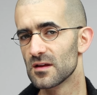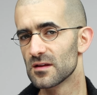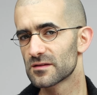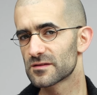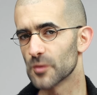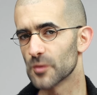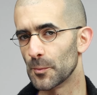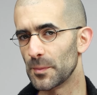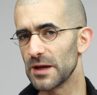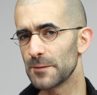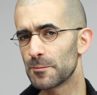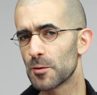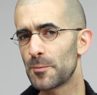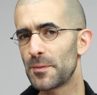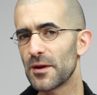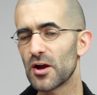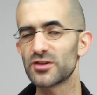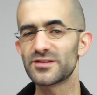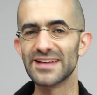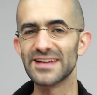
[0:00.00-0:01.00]
So be
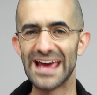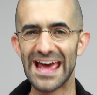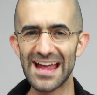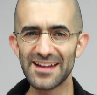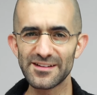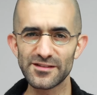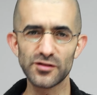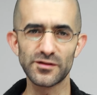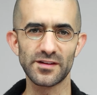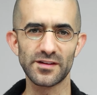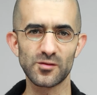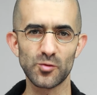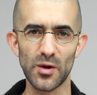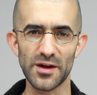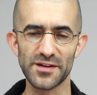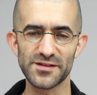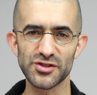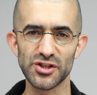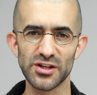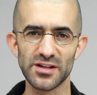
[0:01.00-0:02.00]
prepared to answer these
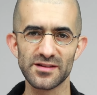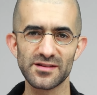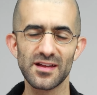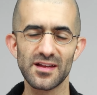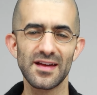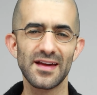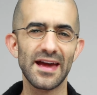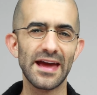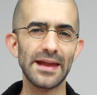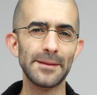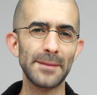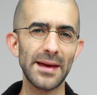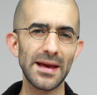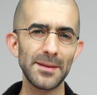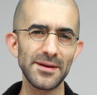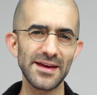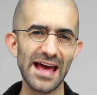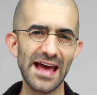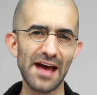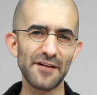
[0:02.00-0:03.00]
questions and
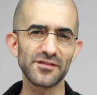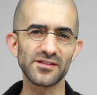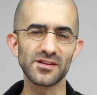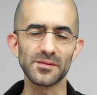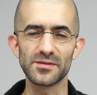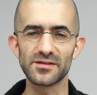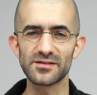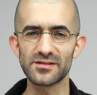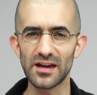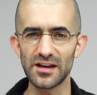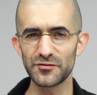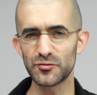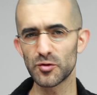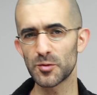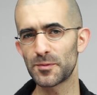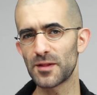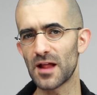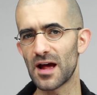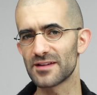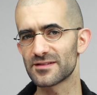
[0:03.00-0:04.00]
maybe have some saved
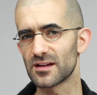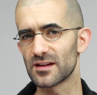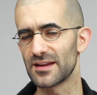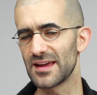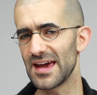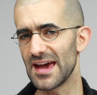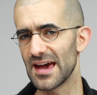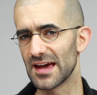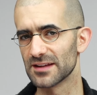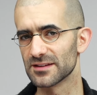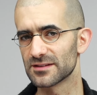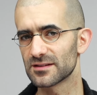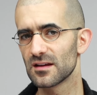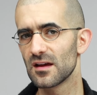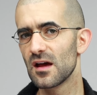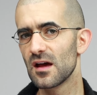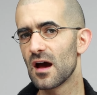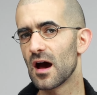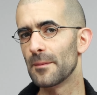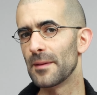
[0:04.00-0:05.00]
replies on hand
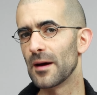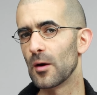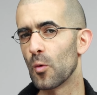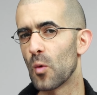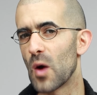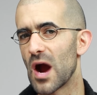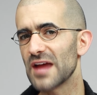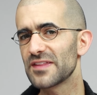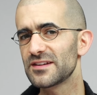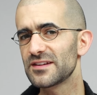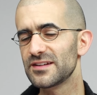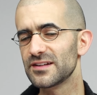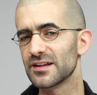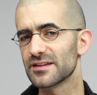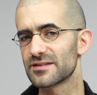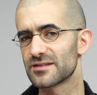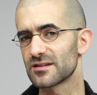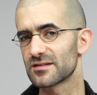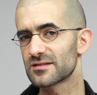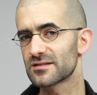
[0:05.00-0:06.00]
about why the deal
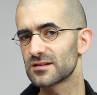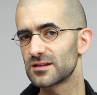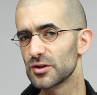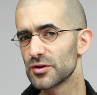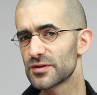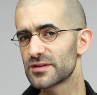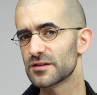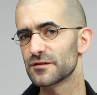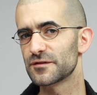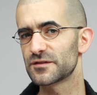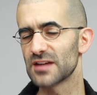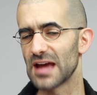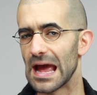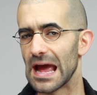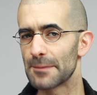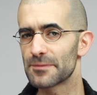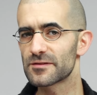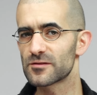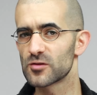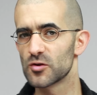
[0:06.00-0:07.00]
is exclusive to
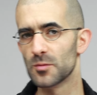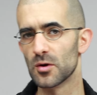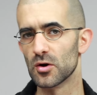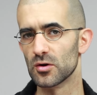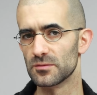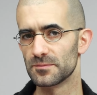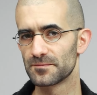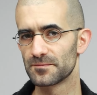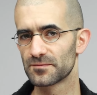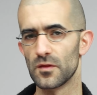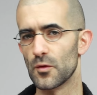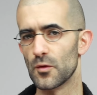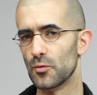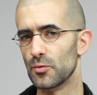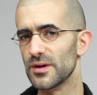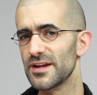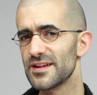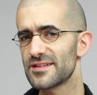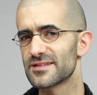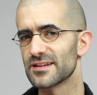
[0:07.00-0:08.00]
AppSumo. The
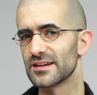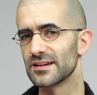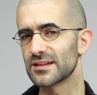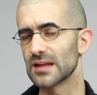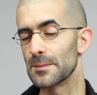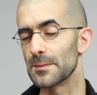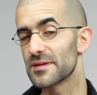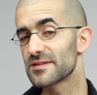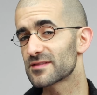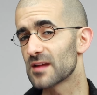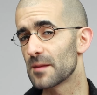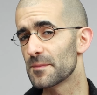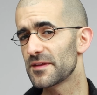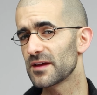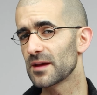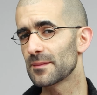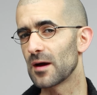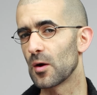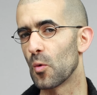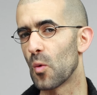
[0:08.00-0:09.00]
reason can be
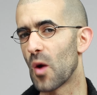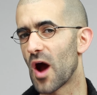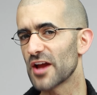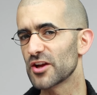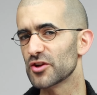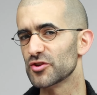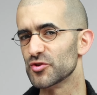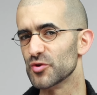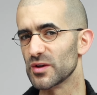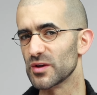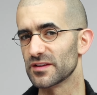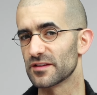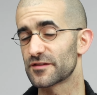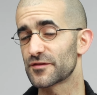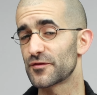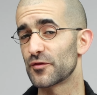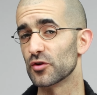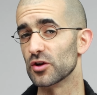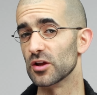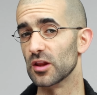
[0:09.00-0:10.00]
something about why you're doing
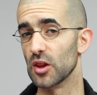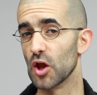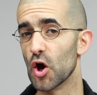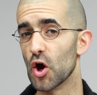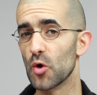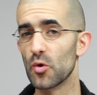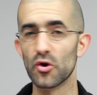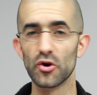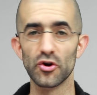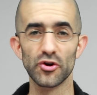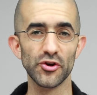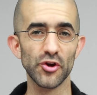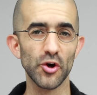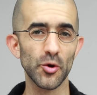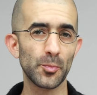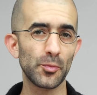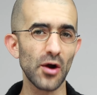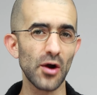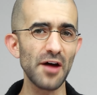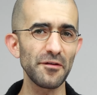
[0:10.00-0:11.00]
this for a low or
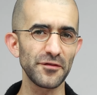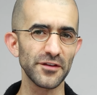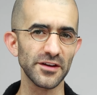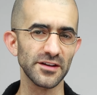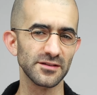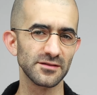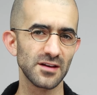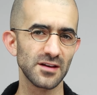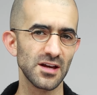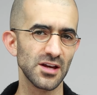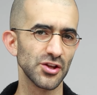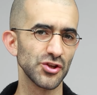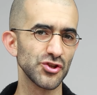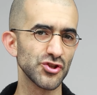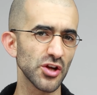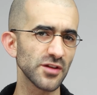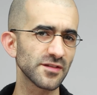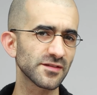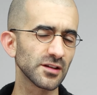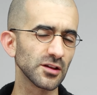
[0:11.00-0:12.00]
no profit,
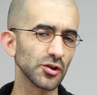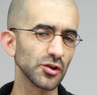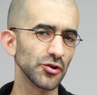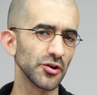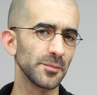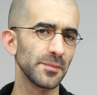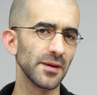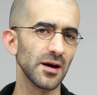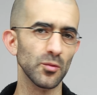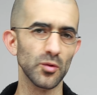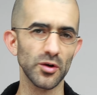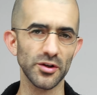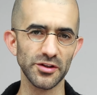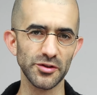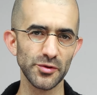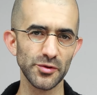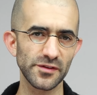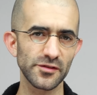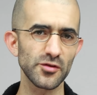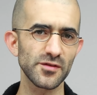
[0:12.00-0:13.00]
just to learn about what
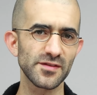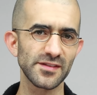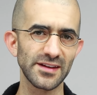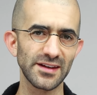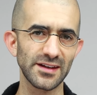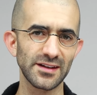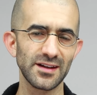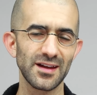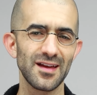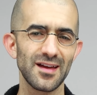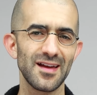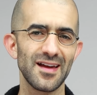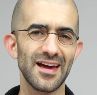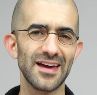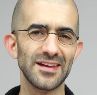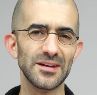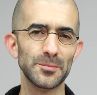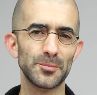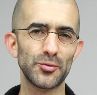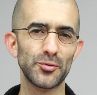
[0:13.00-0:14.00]
users need
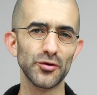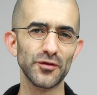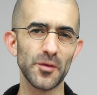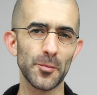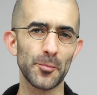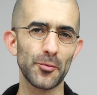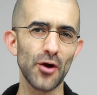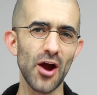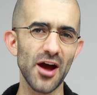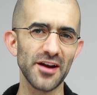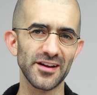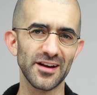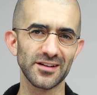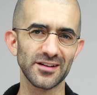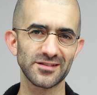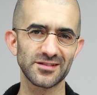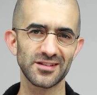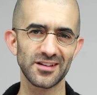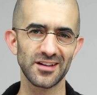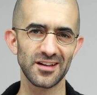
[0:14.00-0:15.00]
and improve the
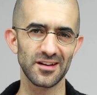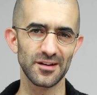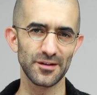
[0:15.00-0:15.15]
product